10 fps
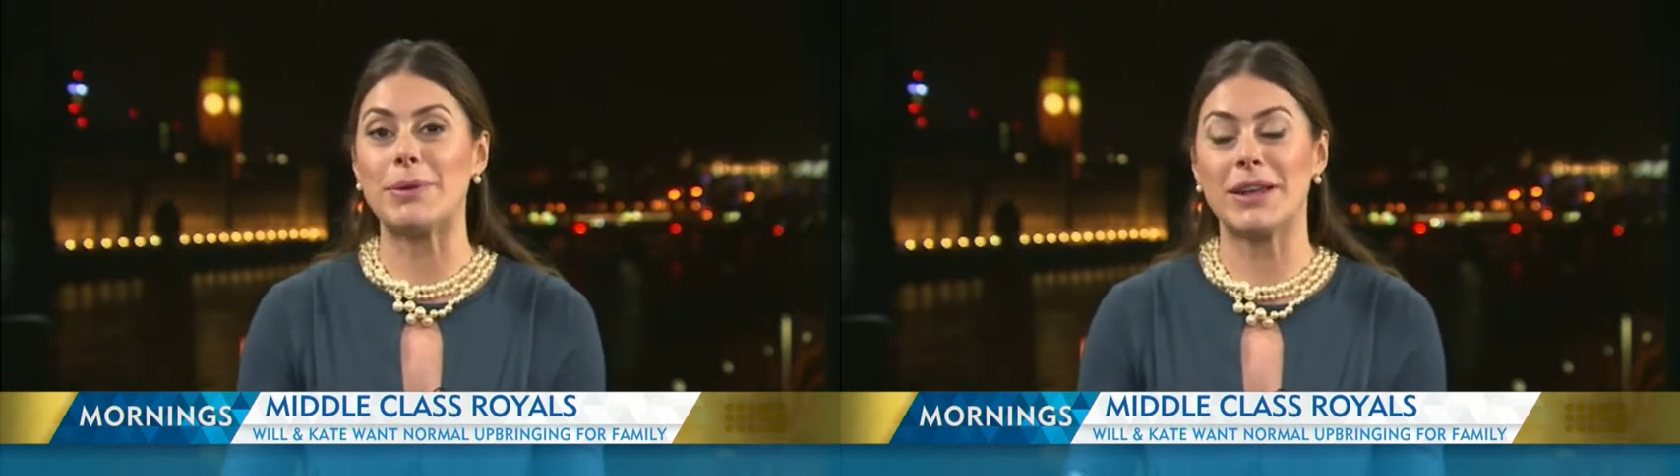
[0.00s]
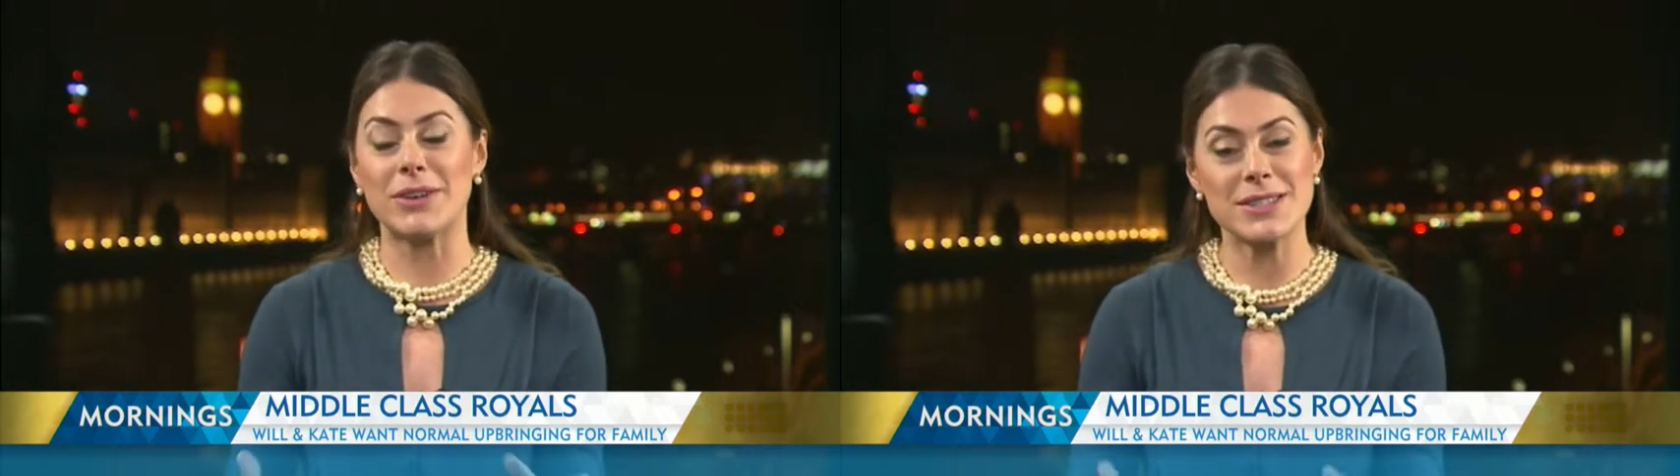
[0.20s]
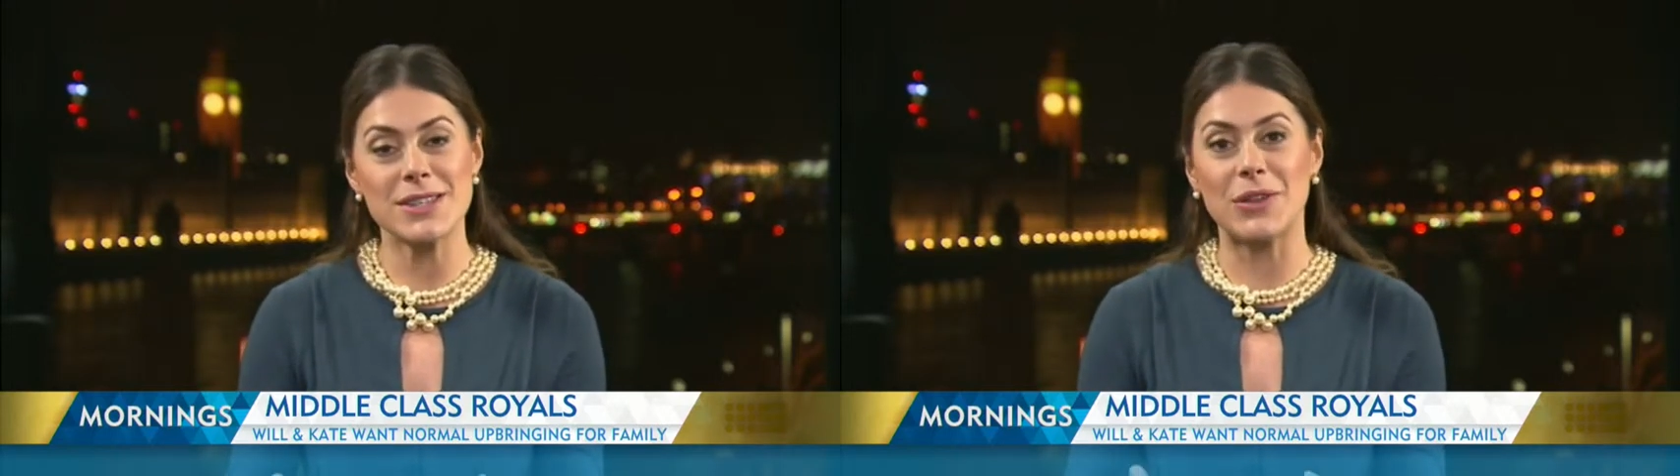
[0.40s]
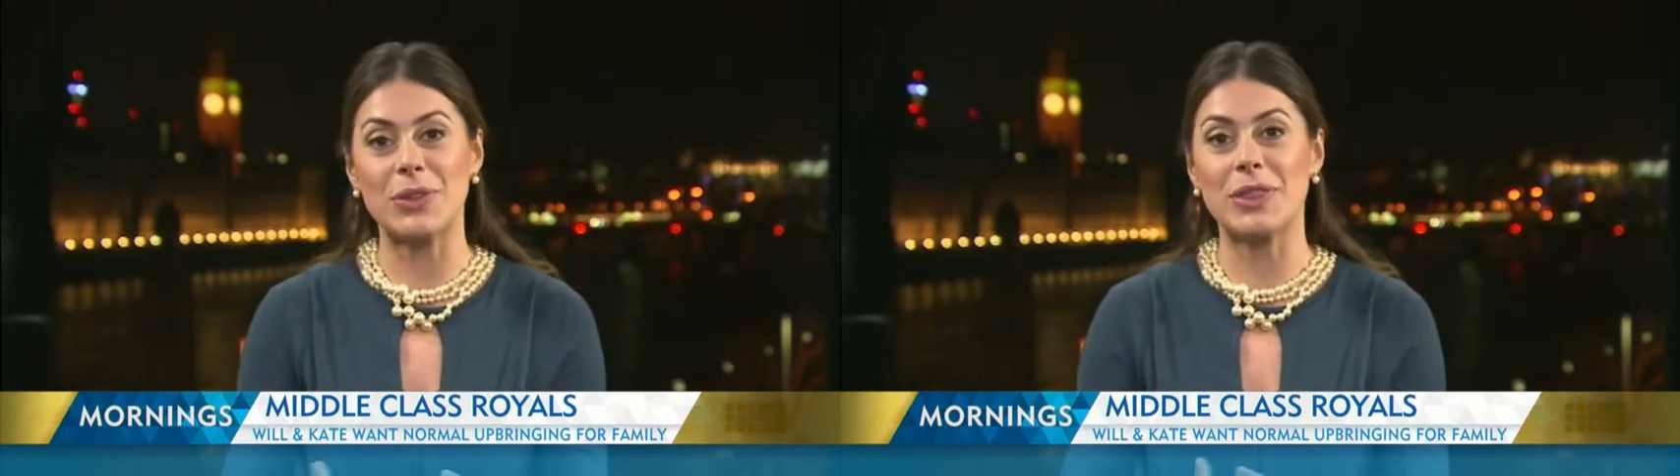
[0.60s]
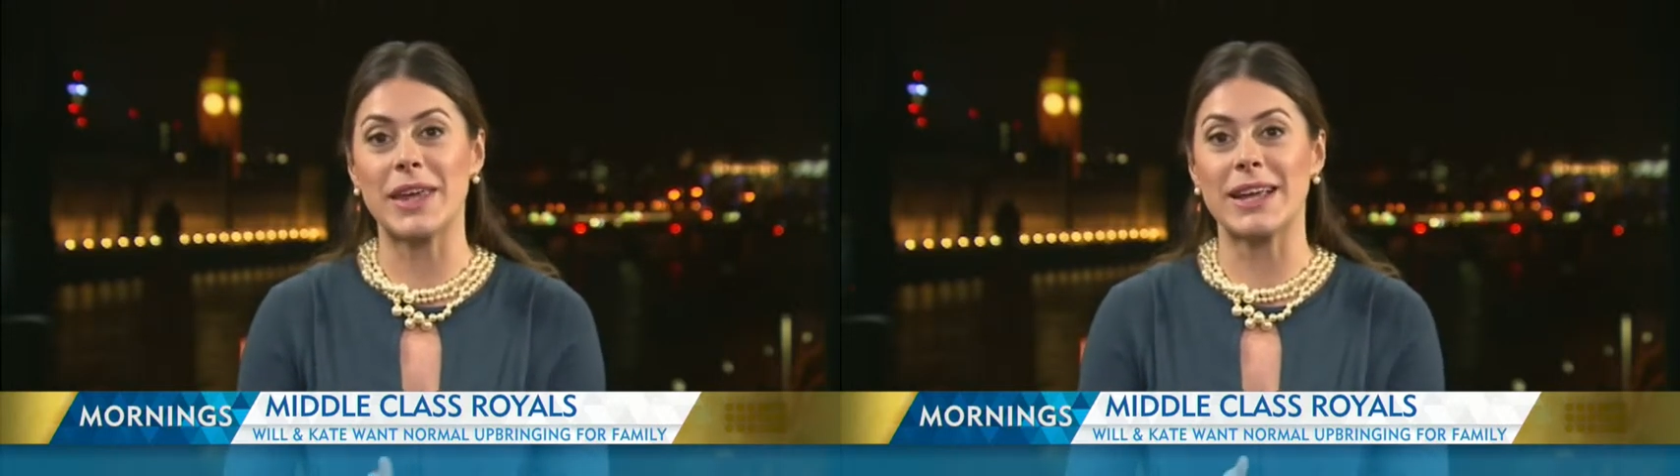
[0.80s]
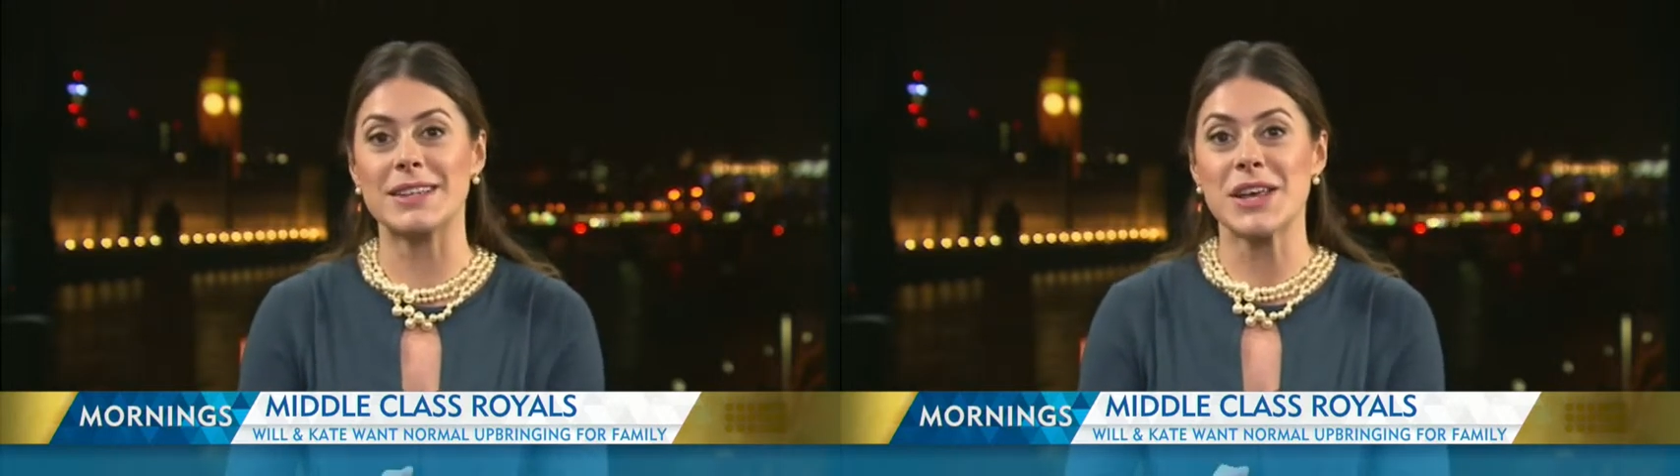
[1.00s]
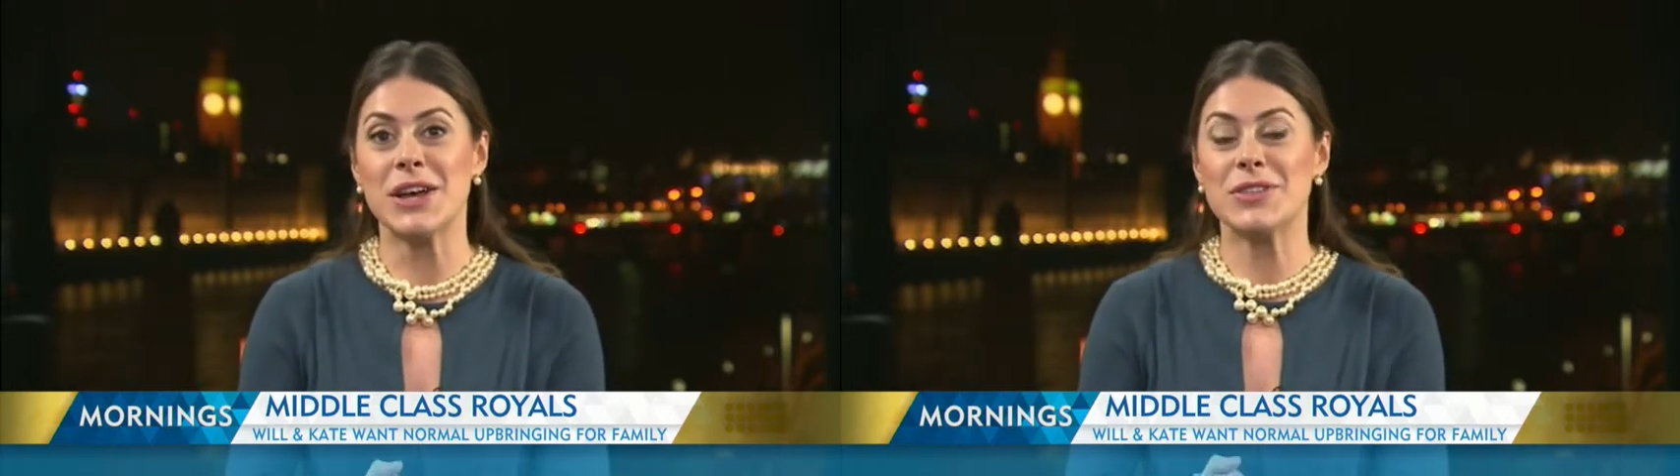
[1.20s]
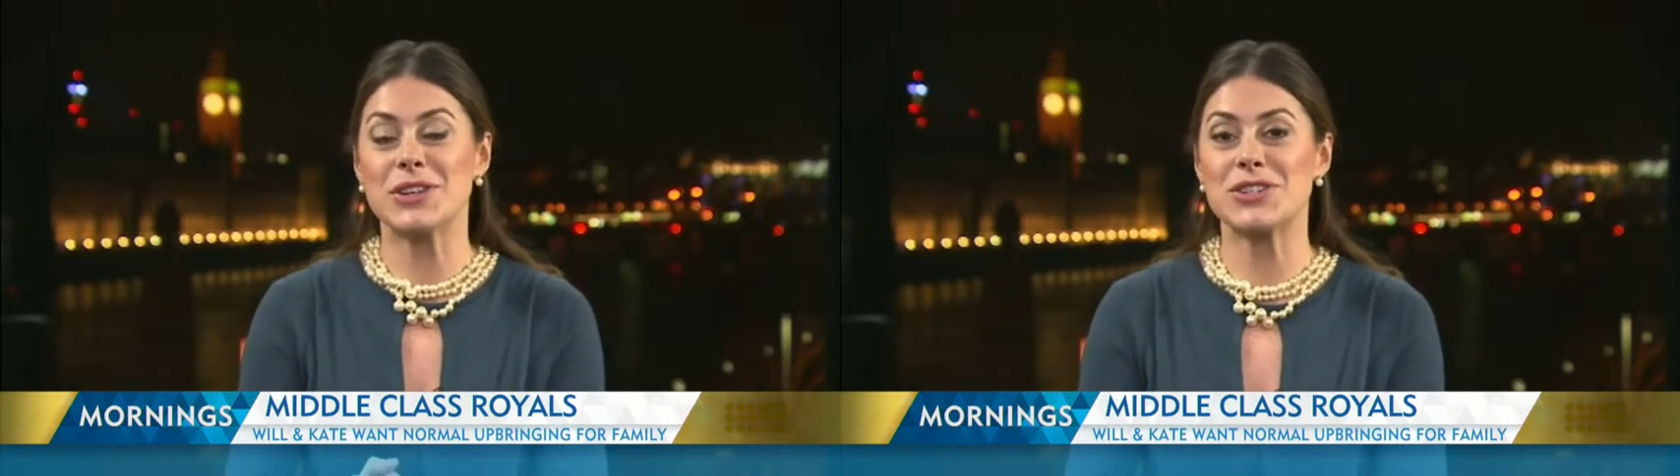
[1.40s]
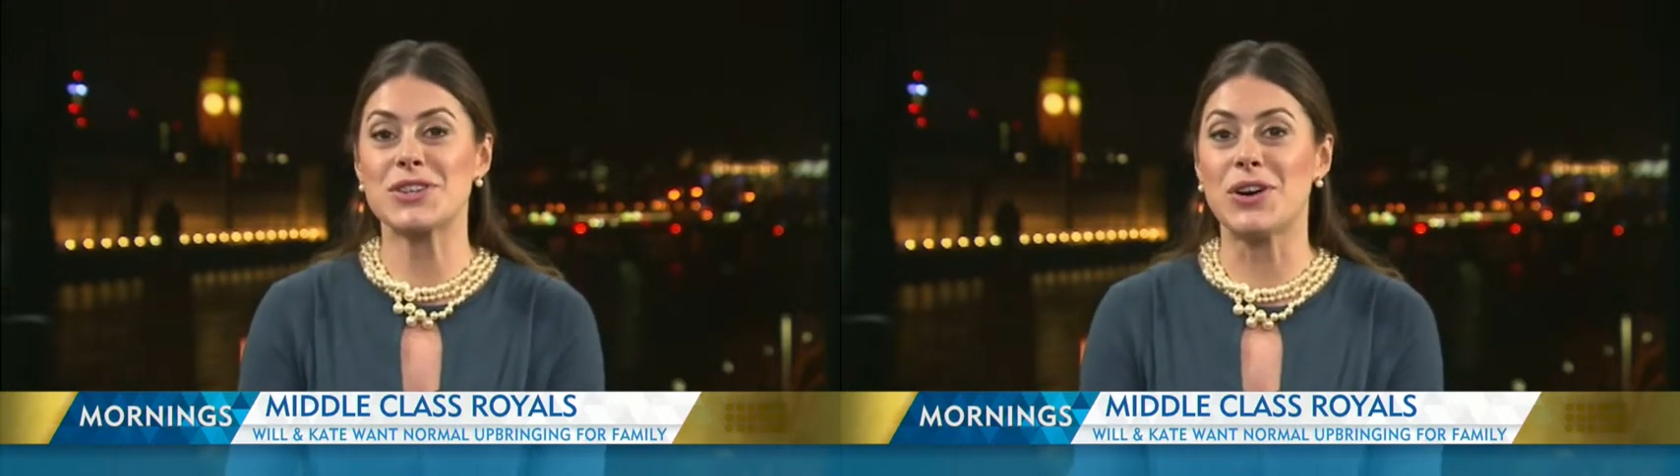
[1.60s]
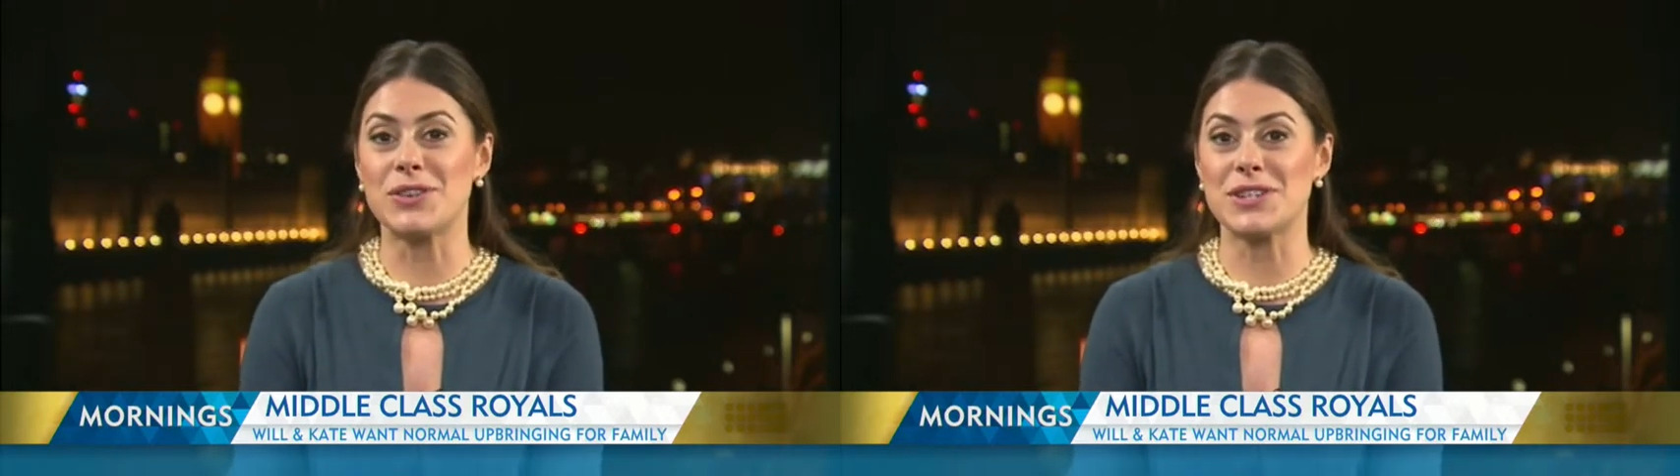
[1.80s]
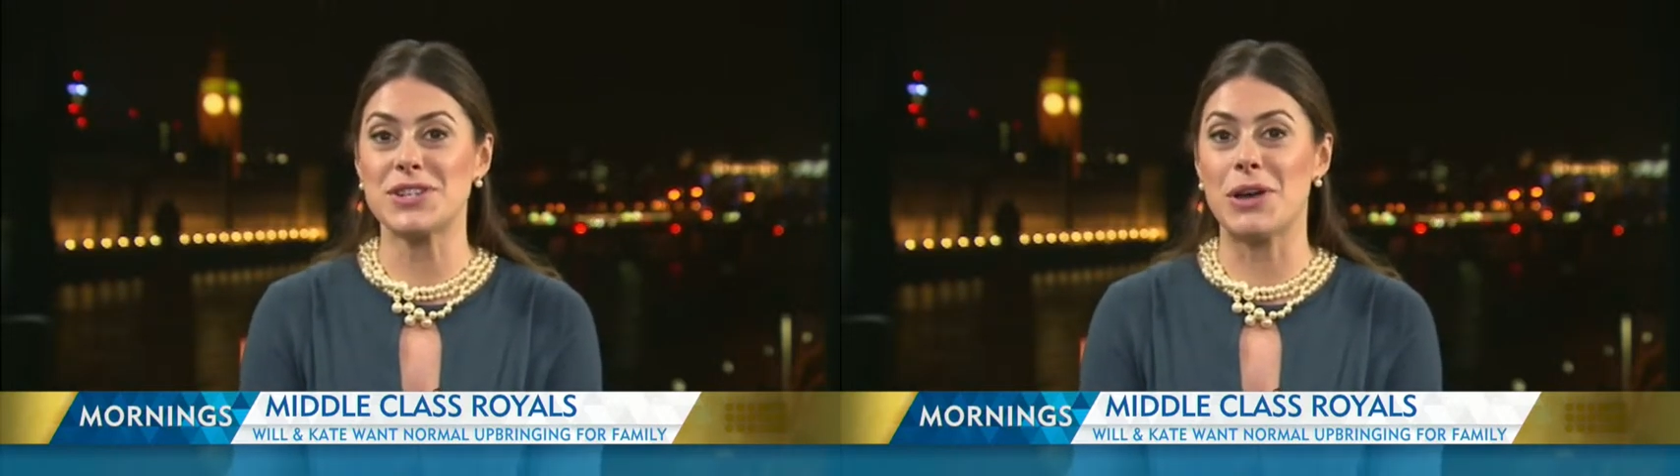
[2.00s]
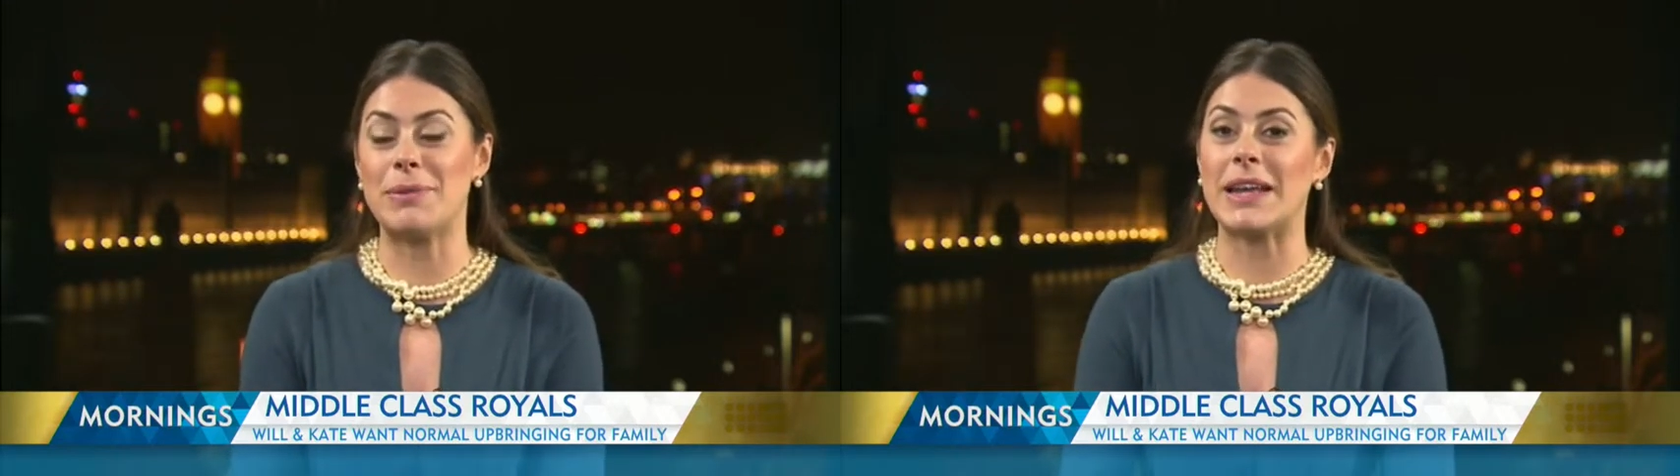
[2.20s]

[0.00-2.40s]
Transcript: there are certain things that just can't determine